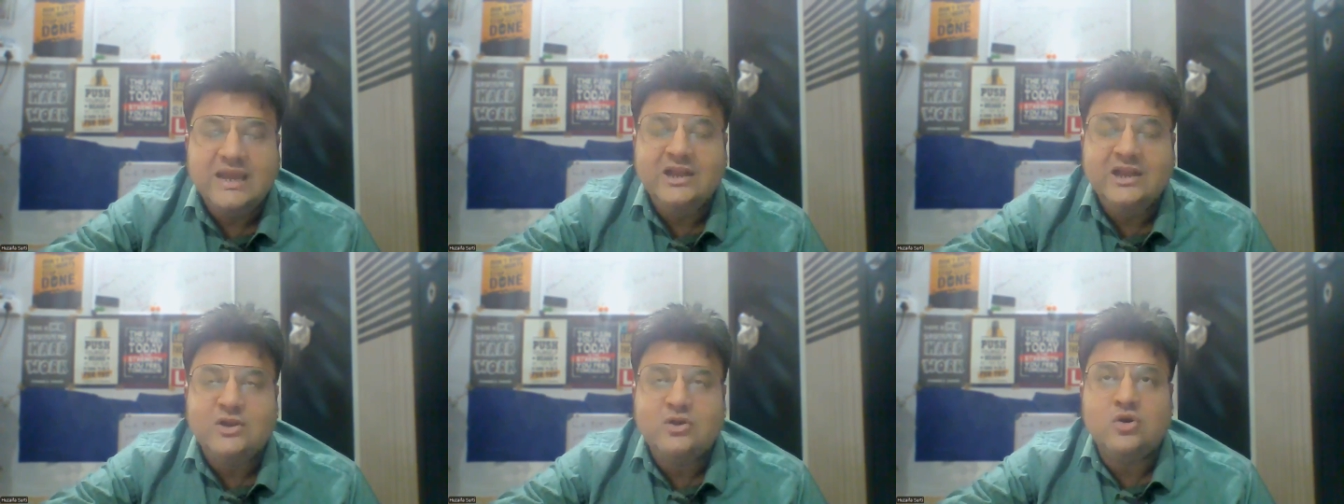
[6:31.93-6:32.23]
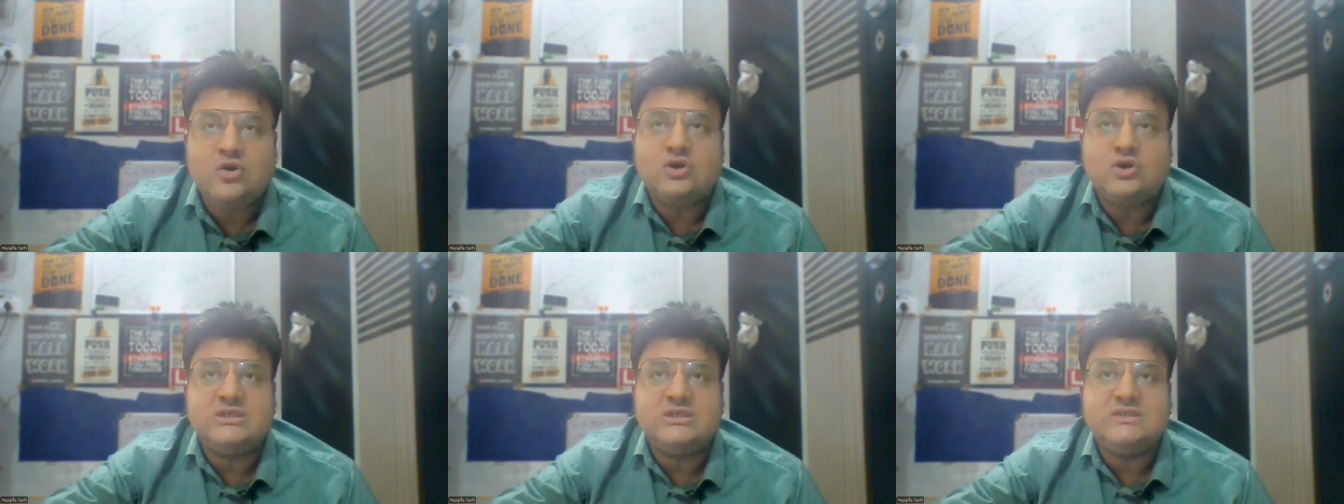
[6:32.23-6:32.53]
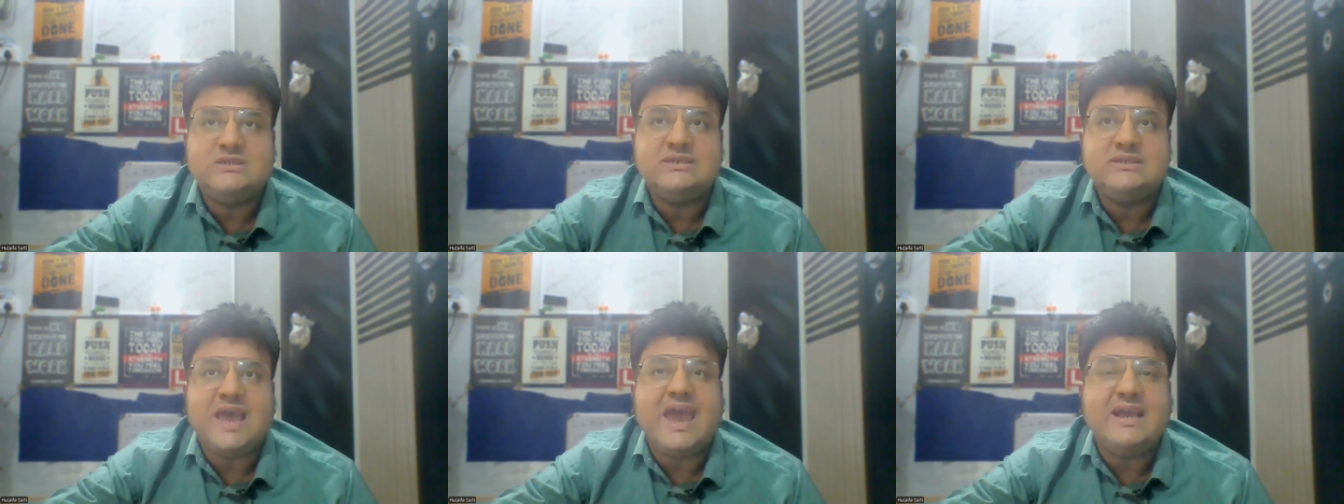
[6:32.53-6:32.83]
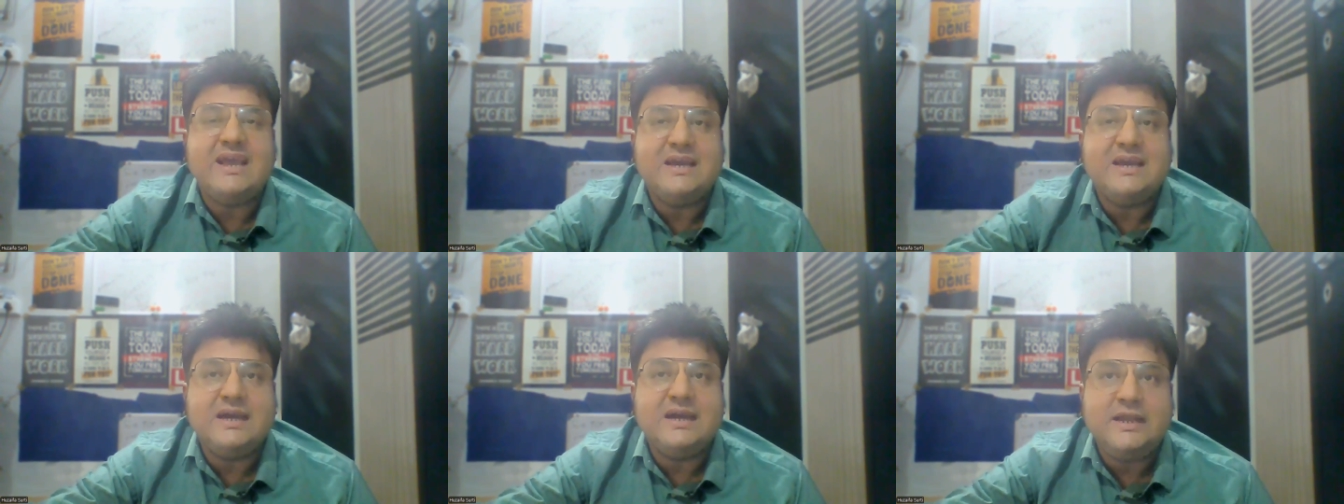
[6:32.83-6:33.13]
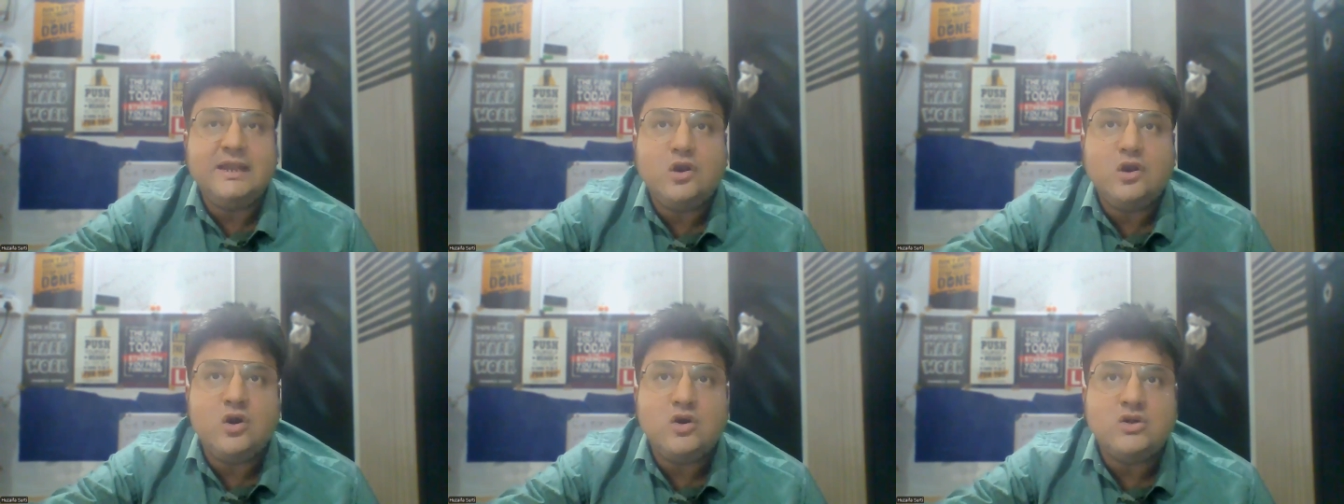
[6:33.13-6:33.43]
it causes
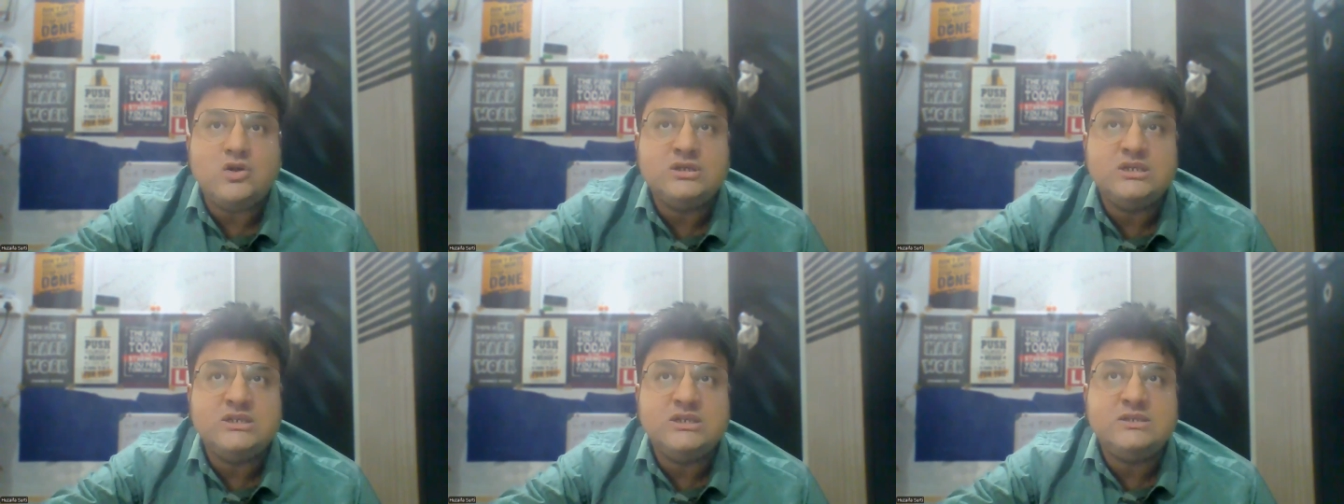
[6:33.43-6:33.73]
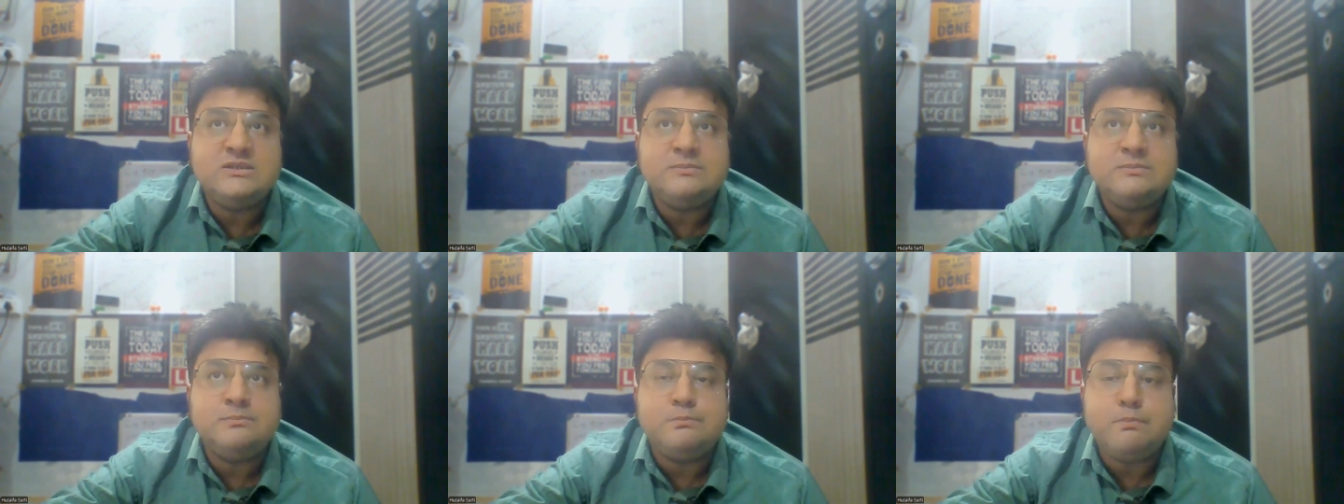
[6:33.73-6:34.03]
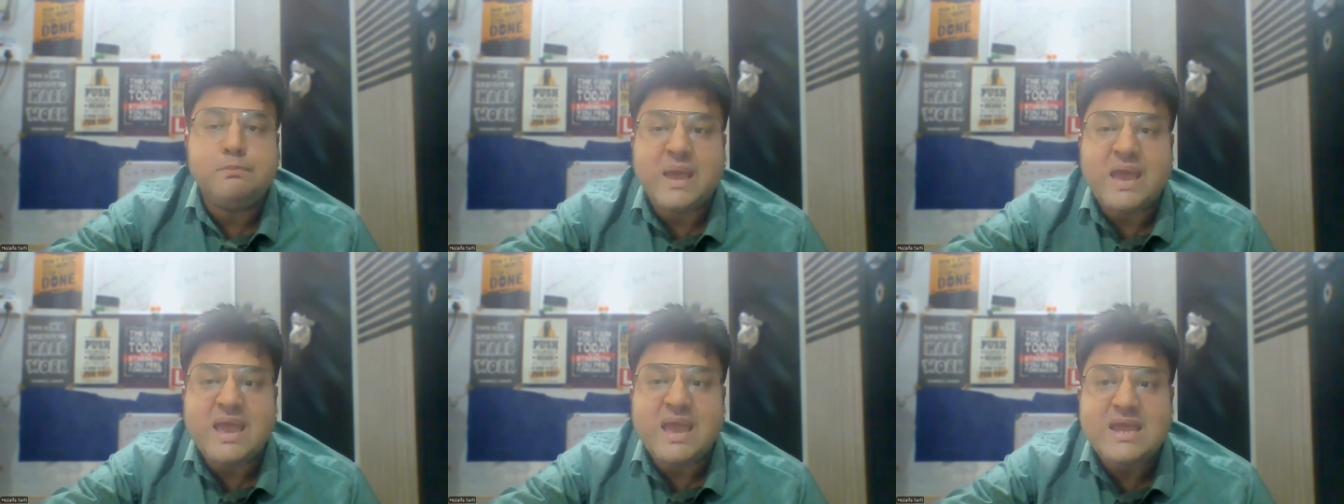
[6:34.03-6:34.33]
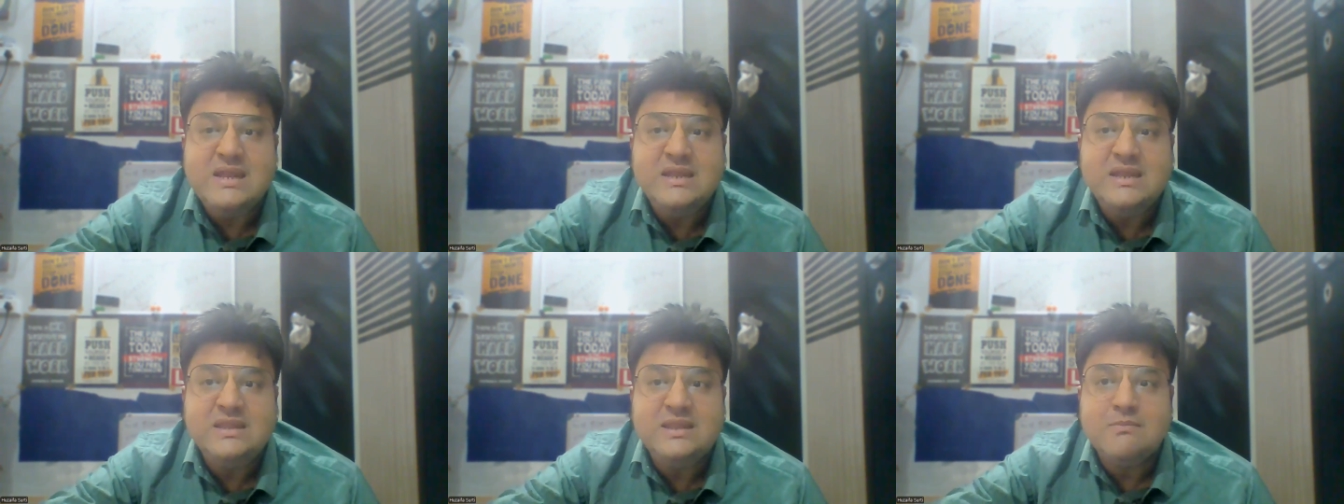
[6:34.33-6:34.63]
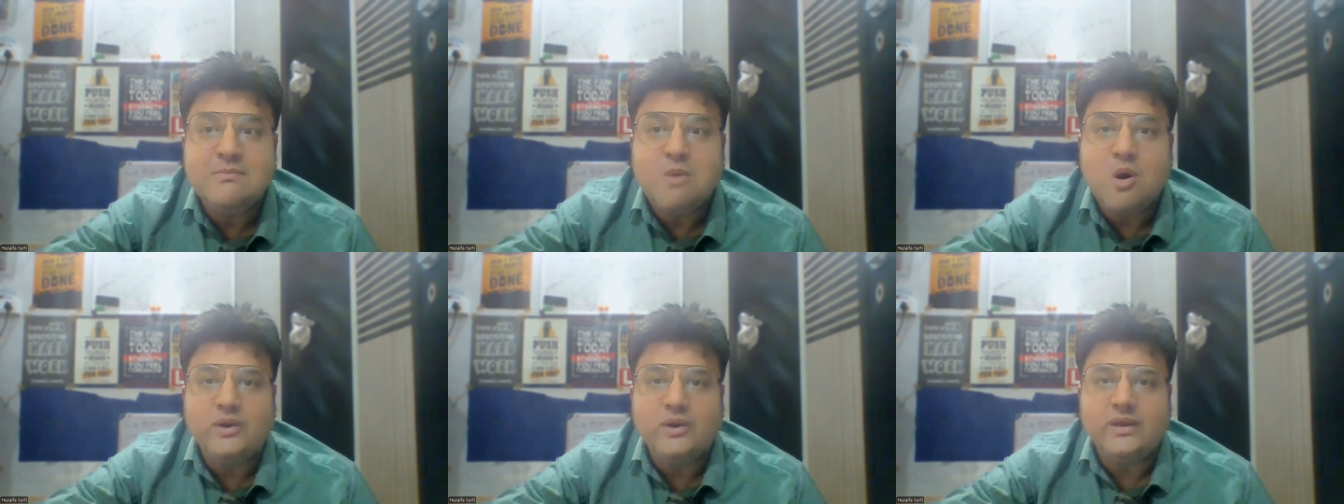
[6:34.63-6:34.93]
anger it causes pain
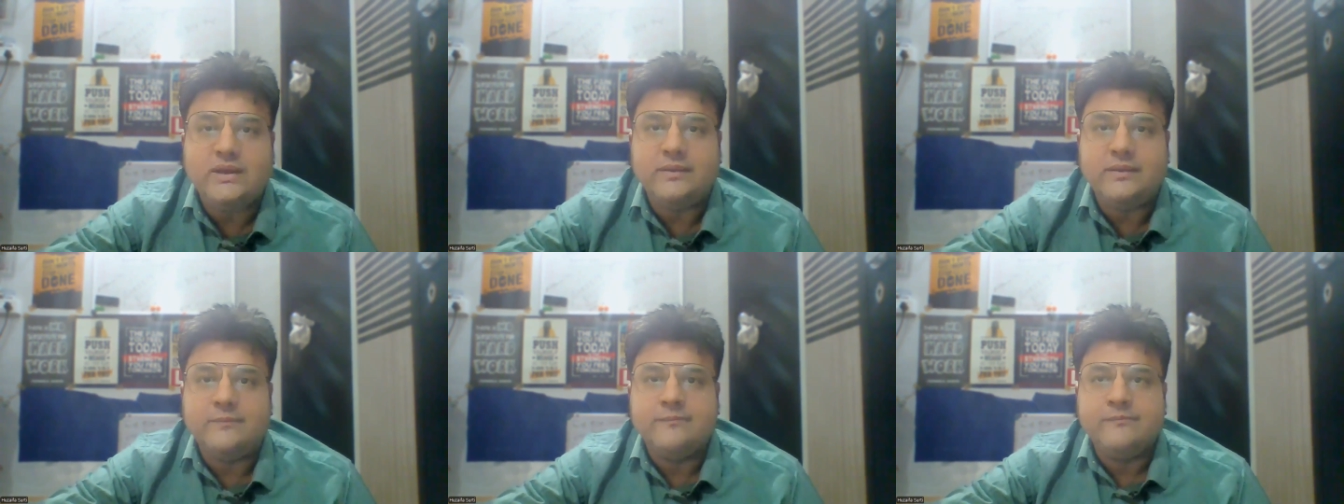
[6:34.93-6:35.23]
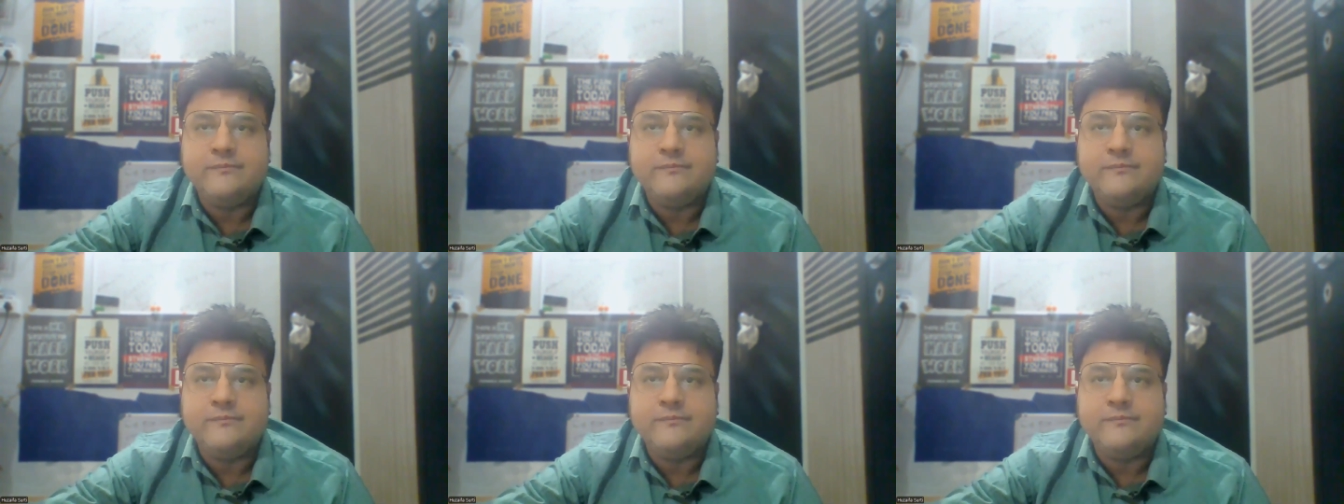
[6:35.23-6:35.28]
in the body